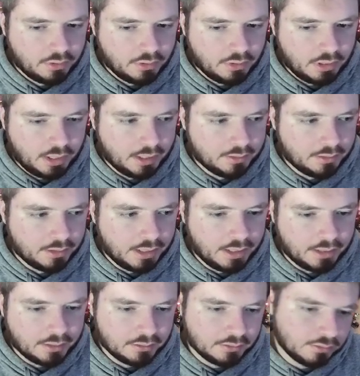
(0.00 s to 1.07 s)
And
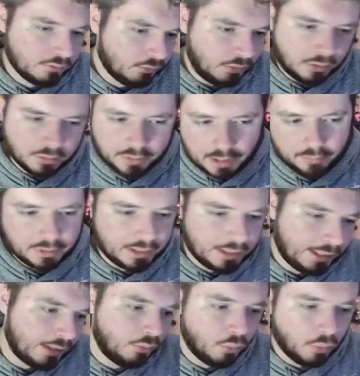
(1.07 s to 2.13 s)
then, well, now we
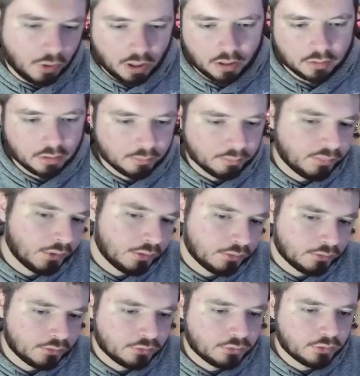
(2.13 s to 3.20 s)
can't wallop.
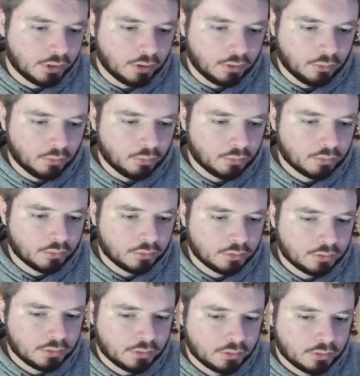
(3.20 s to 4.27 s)
So
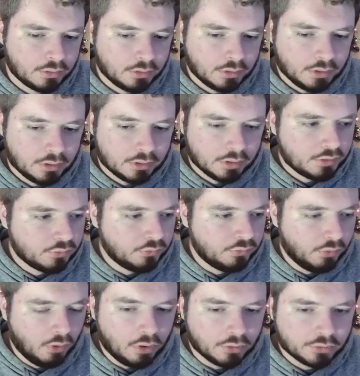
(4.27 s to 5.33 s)
let's
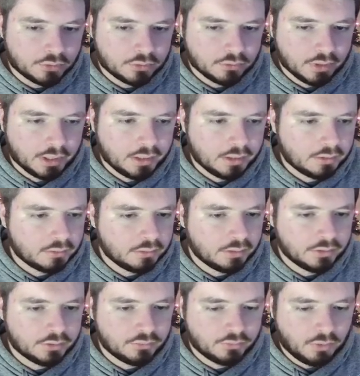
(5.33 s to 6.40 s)
vault, right?
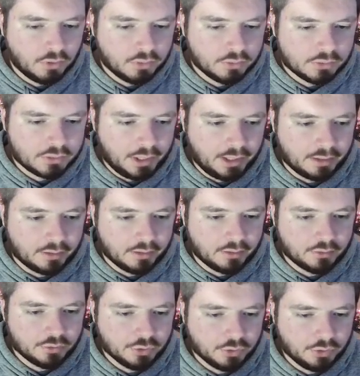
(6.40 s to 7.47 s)
Let's vault, take
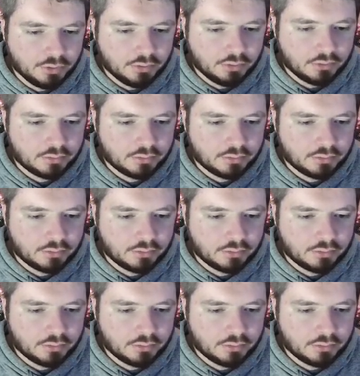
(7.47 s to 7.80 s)
another turn.